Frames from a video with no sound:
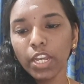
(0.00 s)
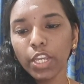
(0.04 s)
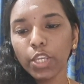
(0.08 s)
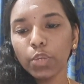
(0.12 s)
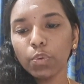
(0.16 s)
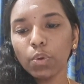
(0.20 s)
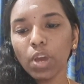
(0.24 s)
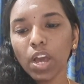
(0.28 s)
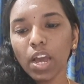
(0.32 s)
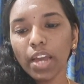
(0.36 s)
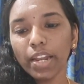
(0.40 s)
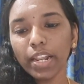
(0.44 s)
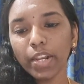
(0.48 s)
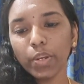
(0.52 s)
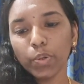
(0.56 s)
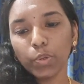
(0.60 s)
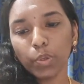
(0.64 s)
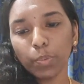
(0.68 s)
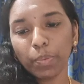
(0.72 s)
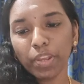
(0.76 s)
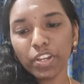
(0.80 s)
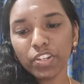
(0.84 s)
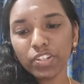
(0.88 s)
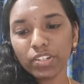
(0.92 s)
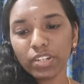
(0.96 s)
You are an
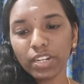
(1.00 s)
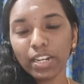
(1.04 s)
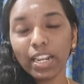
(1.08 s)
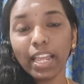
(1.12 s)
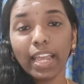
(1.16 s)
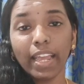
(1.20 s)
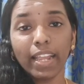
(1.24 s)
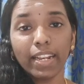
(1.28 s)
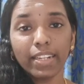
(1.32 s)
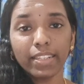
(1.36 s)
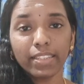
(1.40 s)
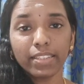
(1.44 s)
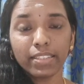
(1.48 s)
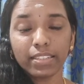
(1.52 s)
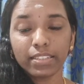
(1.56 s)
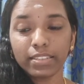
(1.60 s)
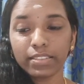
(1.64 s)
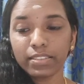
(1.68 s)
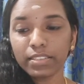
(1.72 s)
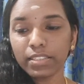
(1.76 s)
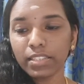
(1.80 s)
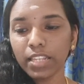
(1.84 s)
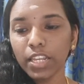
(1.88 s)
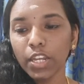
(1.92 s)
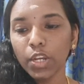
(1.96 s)
occupational health
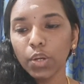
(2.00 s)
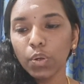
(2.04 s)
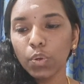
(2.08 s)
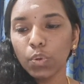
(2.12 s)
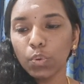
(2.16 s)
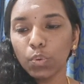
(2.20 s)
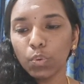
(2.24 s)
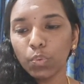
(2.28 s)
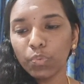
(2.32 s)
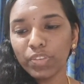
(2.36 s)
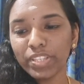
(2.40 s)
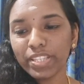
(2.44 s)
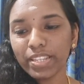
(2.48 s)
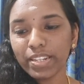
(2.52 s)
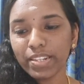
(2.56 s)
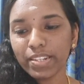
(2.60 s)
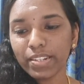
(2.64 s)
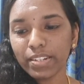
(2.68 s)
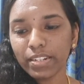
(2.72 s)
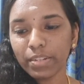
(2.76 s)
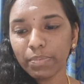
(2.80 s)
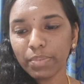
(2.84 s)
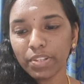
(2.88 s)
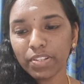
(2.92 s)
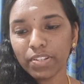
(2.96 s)
nurse who
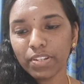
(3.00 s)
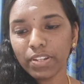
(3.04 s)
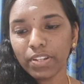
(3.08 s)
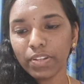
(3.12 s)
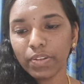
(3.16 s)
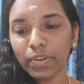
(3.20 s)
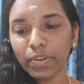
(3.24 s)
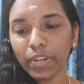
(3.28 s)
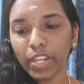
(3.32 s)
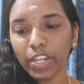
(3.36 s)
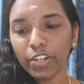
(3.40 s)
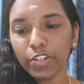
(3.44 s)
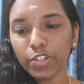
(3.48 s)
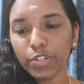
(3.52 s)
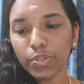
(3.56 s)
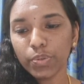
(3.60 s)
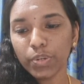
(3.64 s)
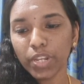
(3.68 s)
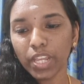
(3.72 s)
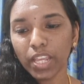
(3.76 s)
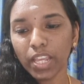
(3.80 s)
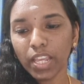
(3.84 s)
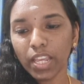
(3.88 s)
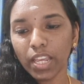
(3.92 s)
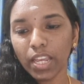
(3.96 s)
visited Mr. Green
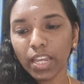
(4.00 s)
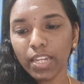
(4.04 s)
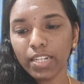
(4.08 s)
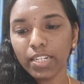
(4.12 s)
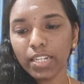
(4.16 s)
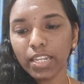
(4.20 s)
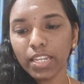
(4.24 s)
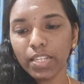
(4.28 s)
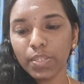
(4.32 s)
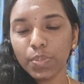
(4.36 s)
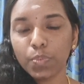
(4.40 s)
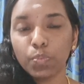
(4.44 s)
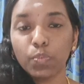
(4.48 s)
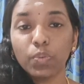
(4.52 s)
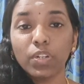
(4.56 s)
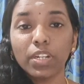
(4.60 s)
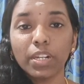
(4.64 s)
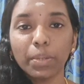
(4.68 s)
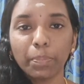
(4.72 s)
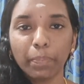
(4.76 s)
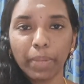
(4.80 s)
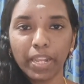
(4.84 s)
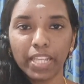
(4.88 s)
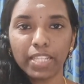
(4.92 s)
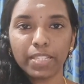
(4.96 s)
today at his
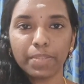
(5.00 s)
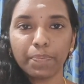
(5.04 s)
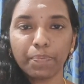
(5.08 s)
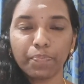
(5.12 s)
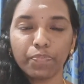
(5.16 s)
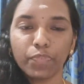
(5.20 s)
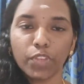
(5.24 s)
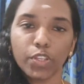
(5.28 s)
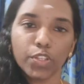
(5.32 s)
workplace.